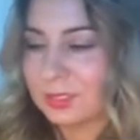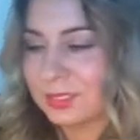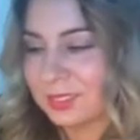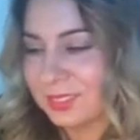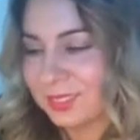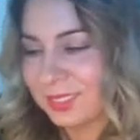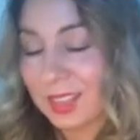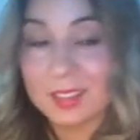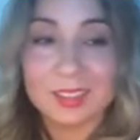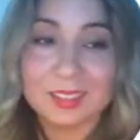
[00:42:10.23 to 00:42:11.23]

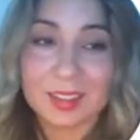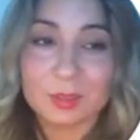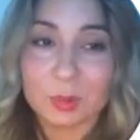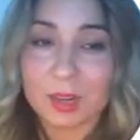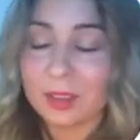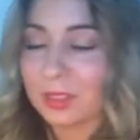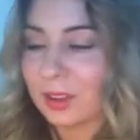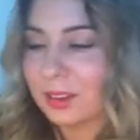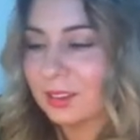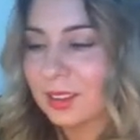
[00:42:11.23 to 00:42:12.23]
At least that's what I
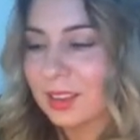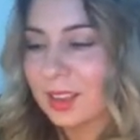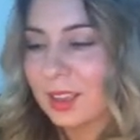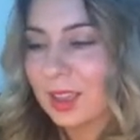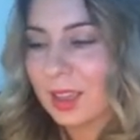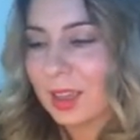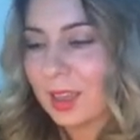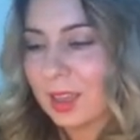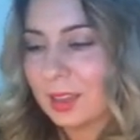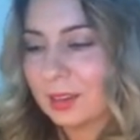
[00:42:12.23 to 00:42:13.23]
thought.
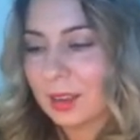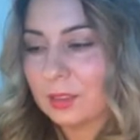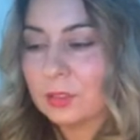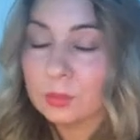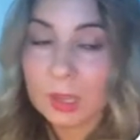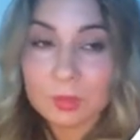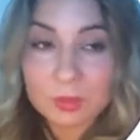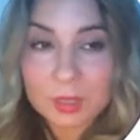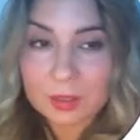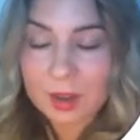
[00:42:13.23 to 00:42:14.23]
And as you may have
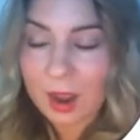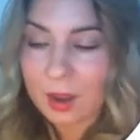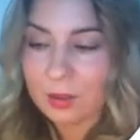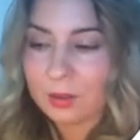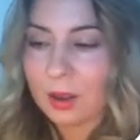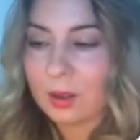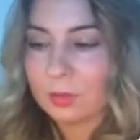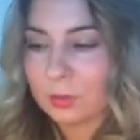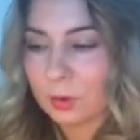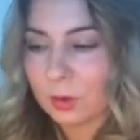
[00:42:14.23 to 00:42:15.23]
figured out,
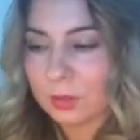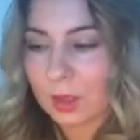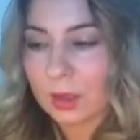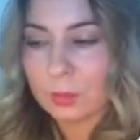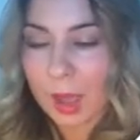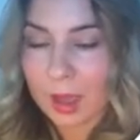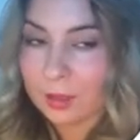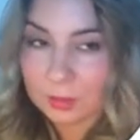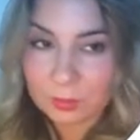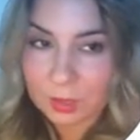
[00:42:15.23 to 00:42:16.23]
of course, I
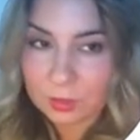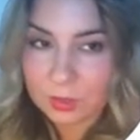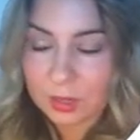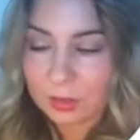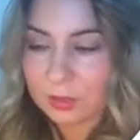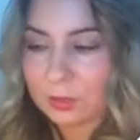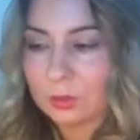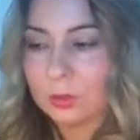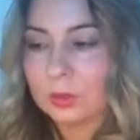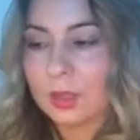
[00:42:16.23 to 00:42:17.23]
passed veterinary
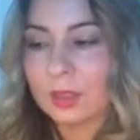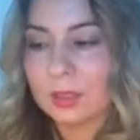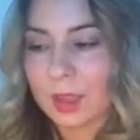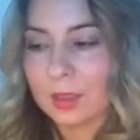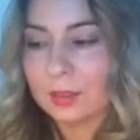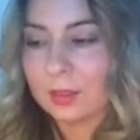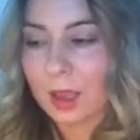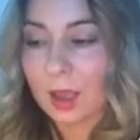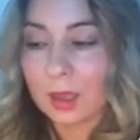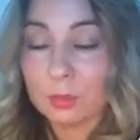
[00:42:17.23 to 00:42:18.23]
school and yes,
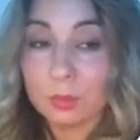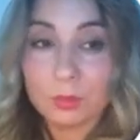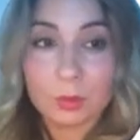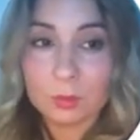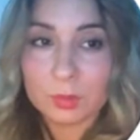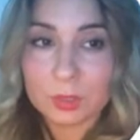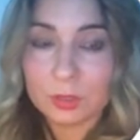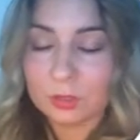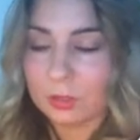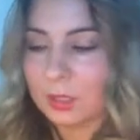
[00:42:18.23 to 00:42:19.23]
I perform
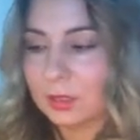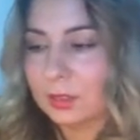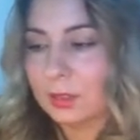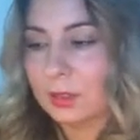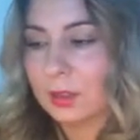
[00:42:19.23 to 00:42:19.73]
surgeries.